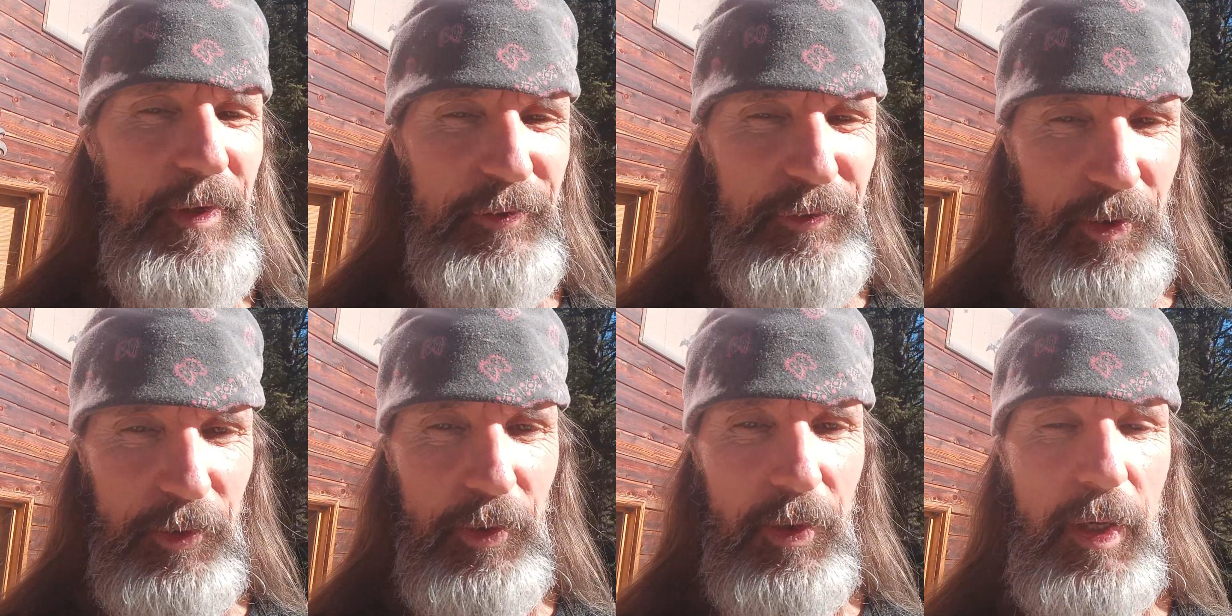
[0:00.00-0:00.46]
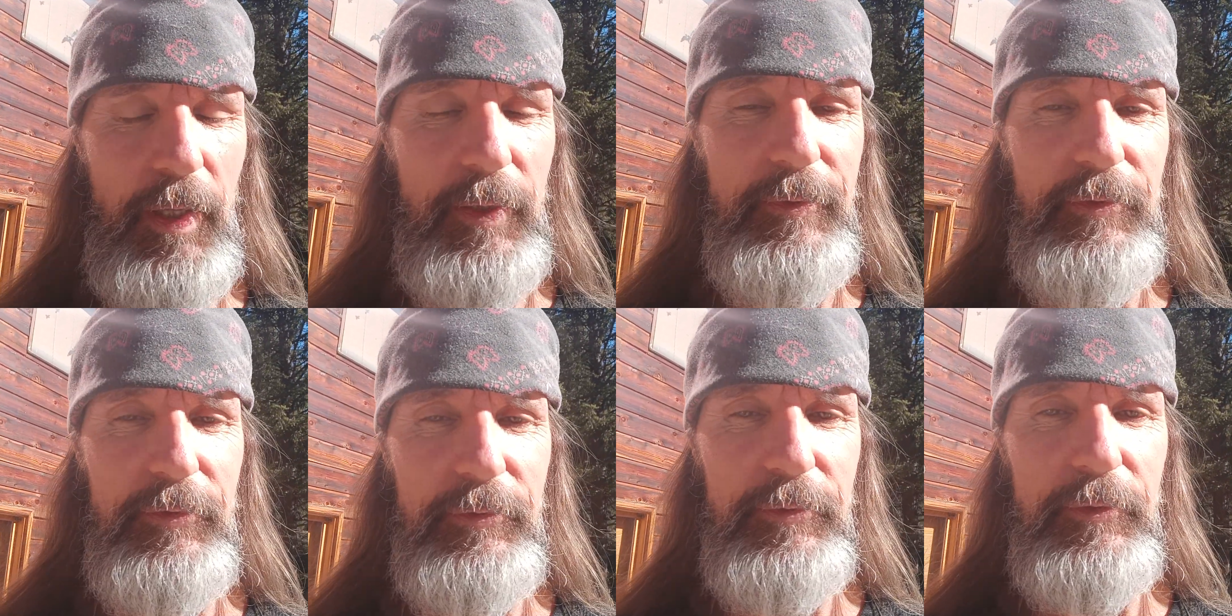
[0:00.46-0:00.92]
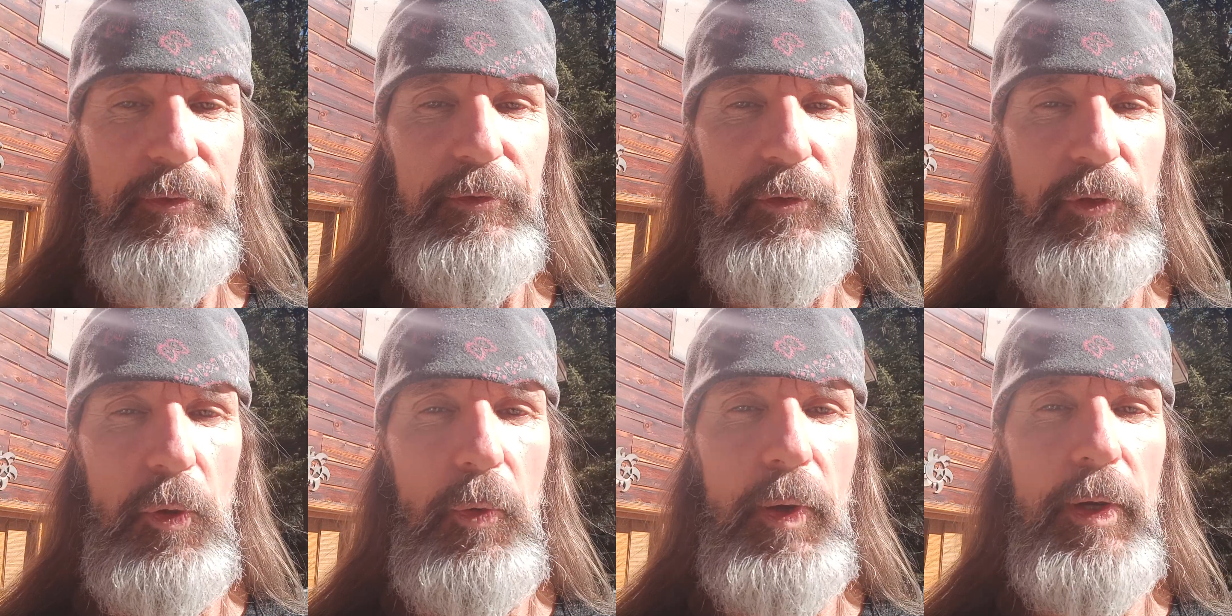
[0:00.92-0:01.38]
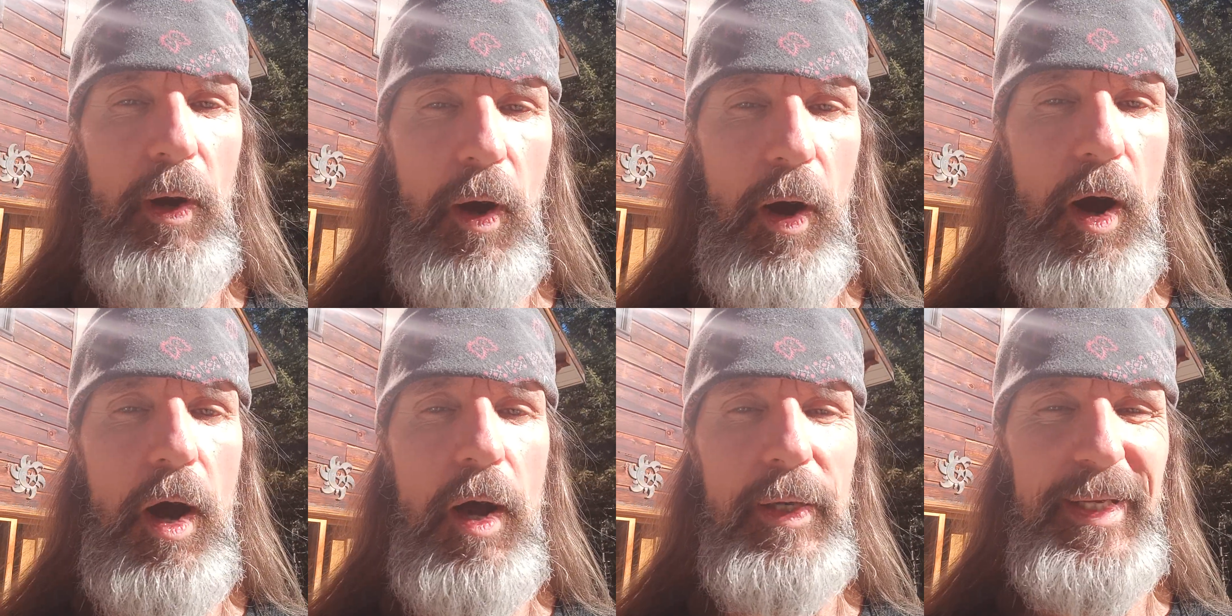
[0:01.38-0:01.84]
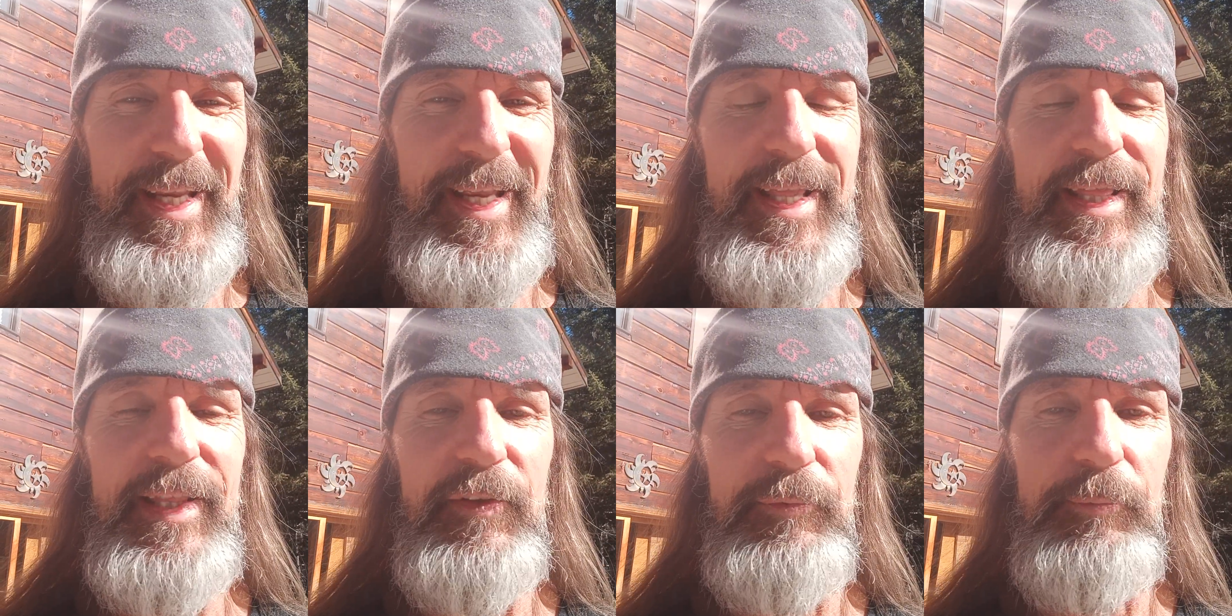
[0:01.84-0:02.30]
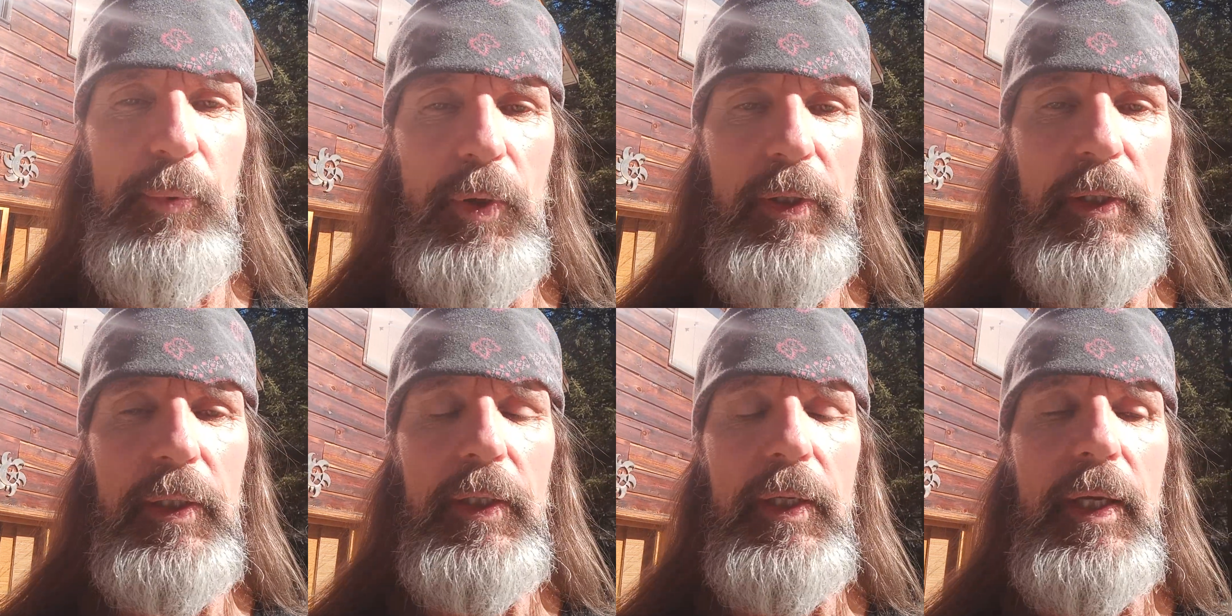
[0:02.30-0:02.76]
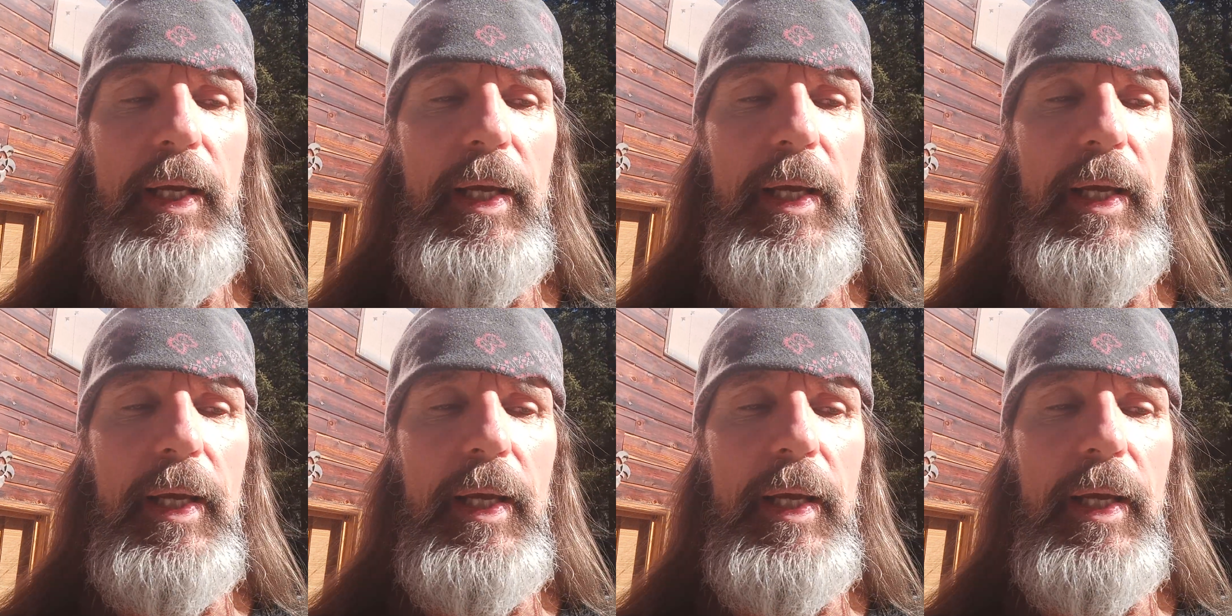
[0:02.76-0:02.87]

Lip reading: There's a lot going on in this book.